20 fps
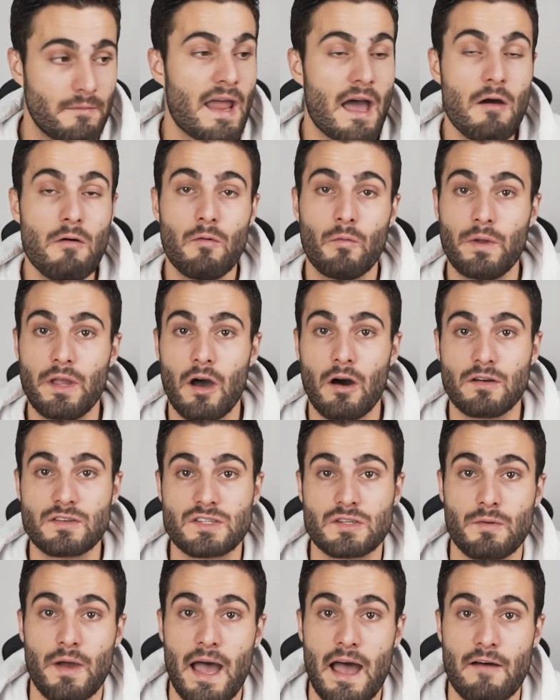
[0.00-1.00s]
Now we
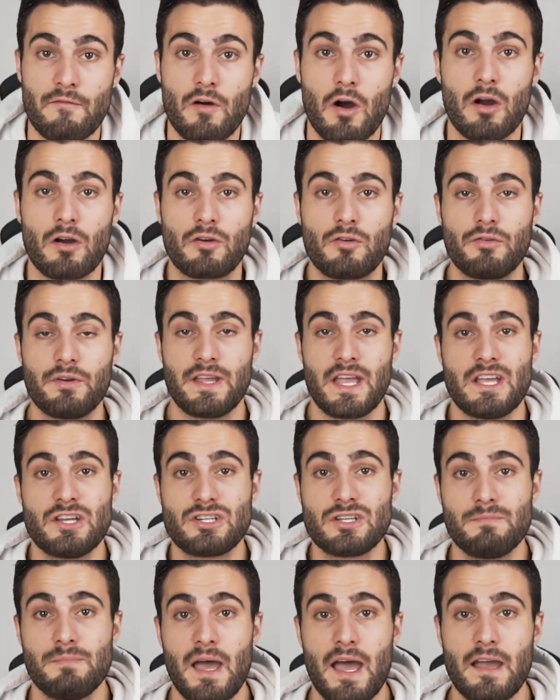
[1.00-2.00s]
also have our
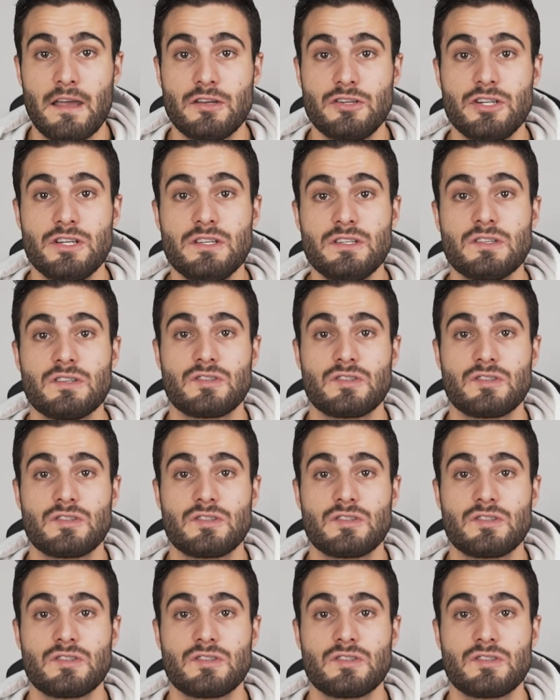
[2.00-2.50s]
creation packages.